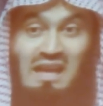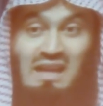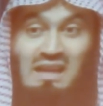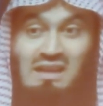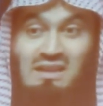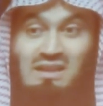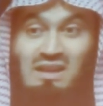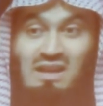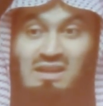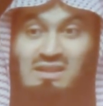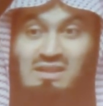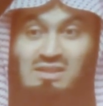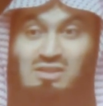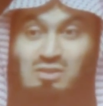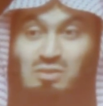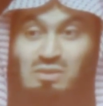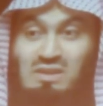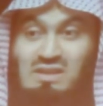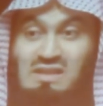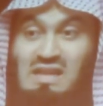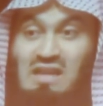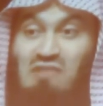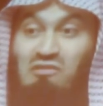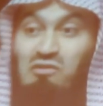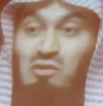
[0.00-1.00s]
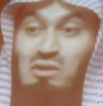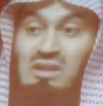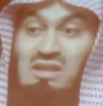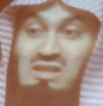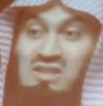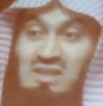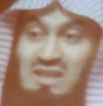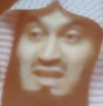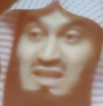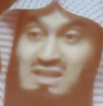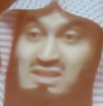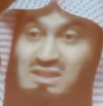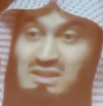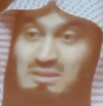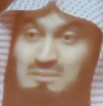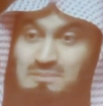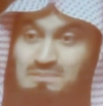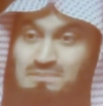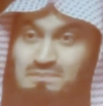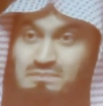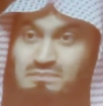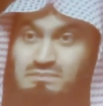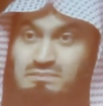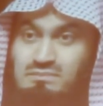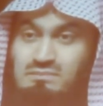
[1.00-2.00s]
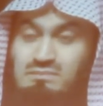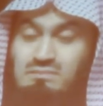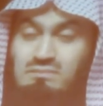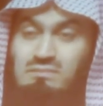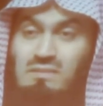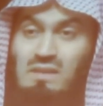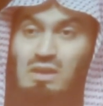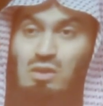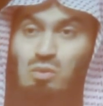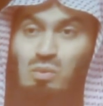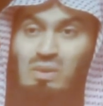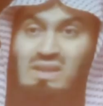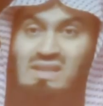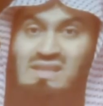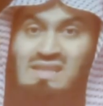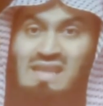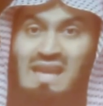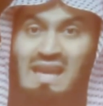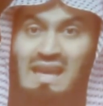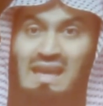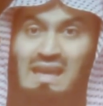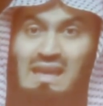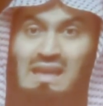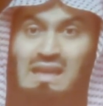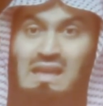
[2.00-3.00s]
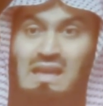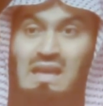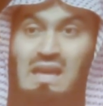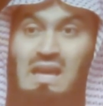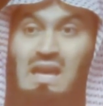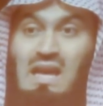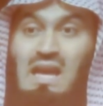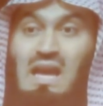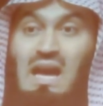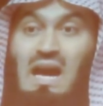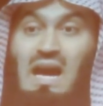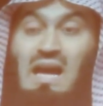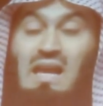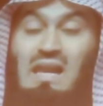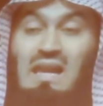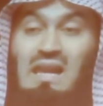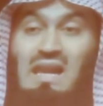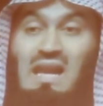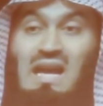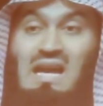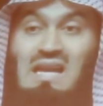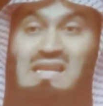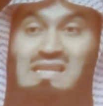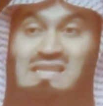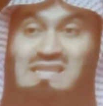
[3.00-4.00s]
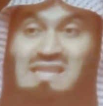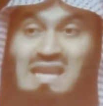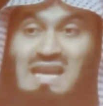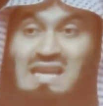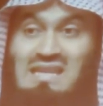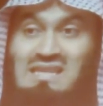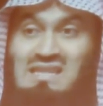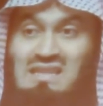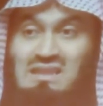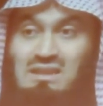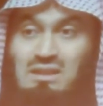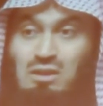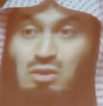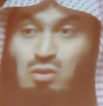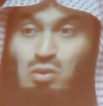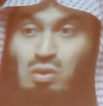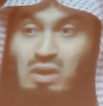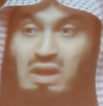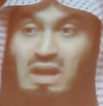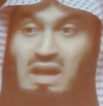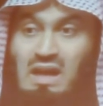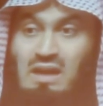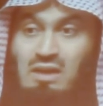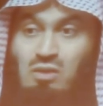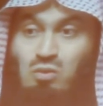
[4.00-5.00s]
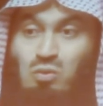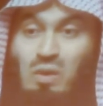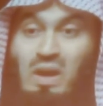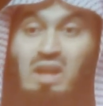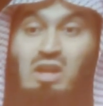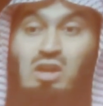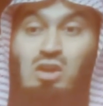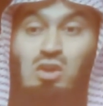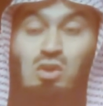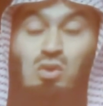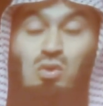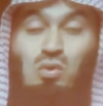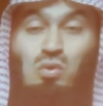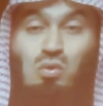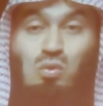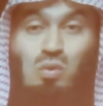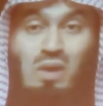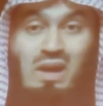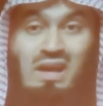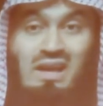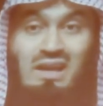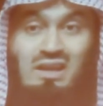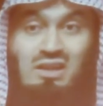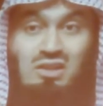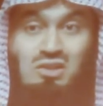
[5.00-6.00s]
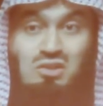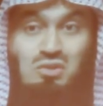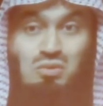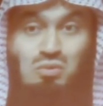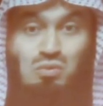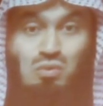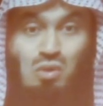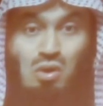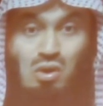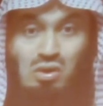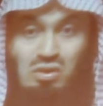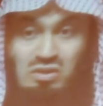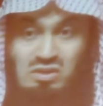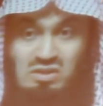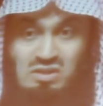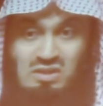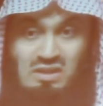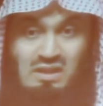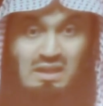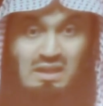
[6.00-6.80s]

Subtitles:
grant us goodness. And for this reason, we say, Allah says in the Quran, when you work towards